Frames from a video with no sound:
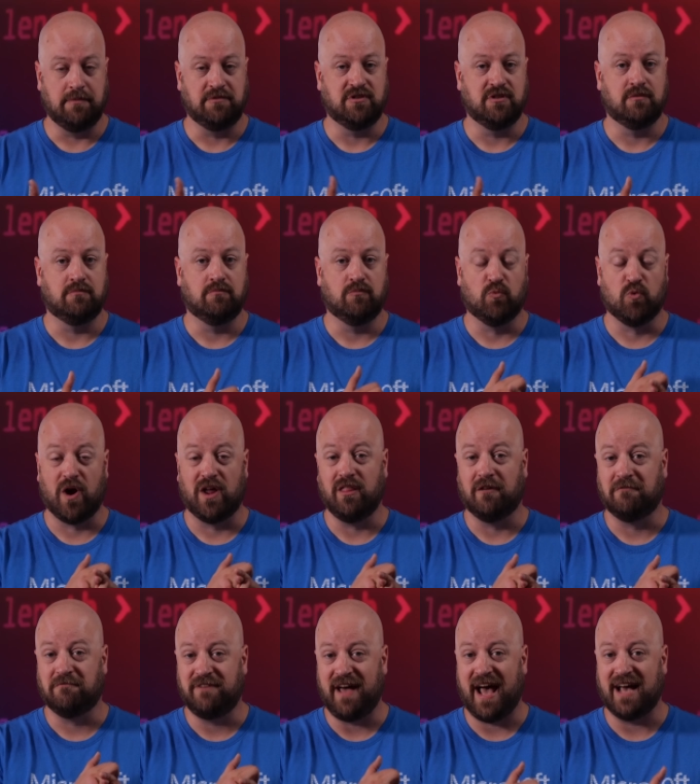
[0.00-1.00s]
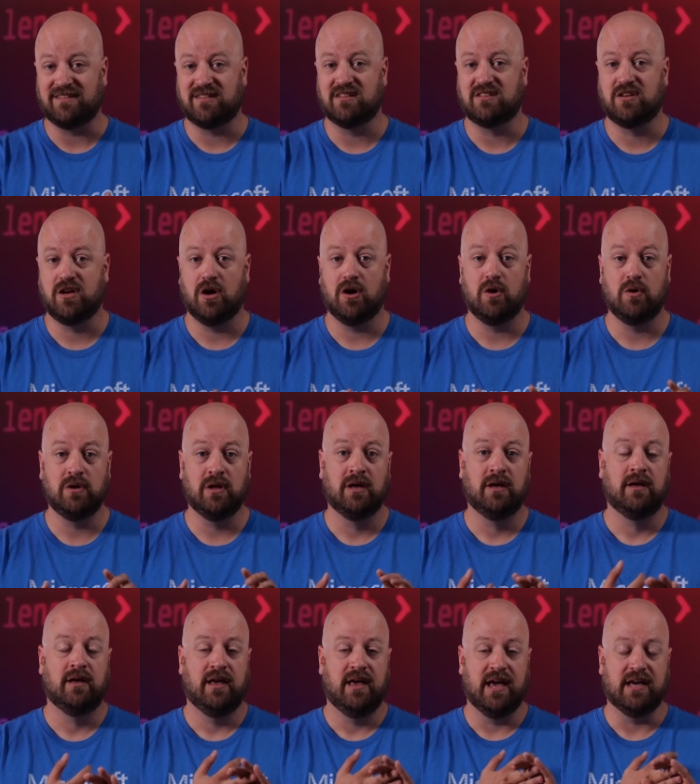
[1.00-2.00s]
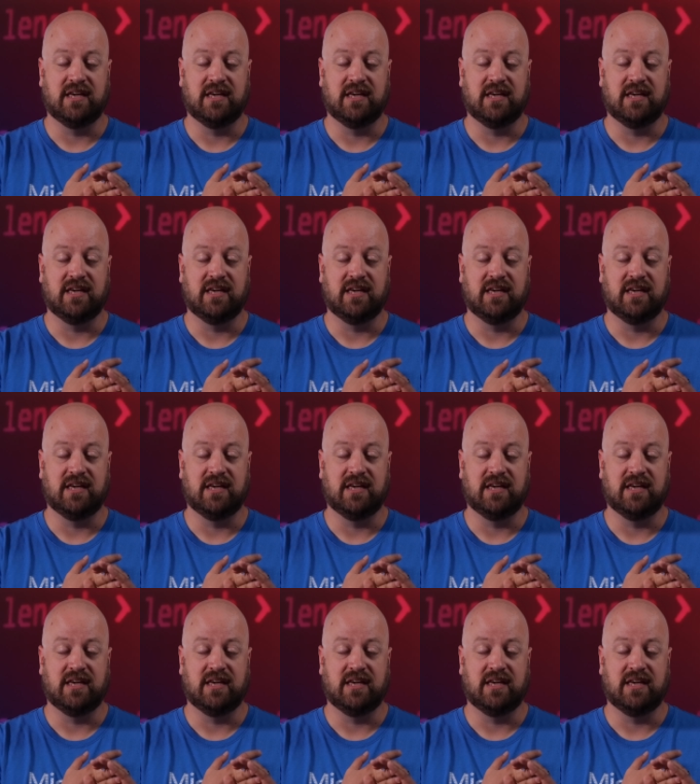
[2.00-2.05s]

keeps you running the fastest code.